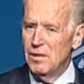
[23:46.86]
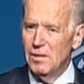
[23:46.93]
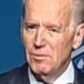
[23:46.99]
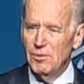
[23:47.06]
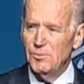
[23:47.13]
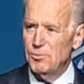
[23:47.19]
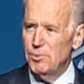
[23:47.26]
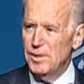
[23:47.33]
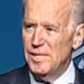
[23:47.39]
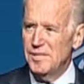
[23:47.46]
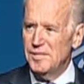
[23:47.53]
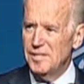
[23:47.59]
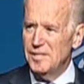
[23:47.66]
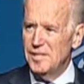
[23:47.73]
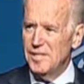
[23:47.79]
with
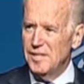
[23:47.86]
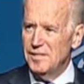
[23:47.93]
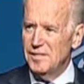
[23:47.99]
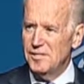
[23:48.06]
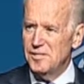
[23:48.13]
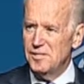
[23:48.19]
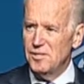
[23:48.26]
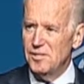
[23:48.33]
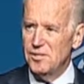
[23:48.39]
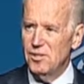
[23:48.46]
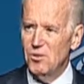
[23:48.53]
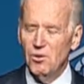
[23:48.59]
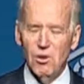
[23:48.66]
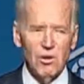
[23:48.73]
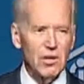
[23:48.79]
pre-existing conditions can no
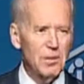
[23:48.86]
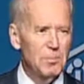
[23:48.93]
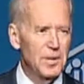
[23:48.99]
longer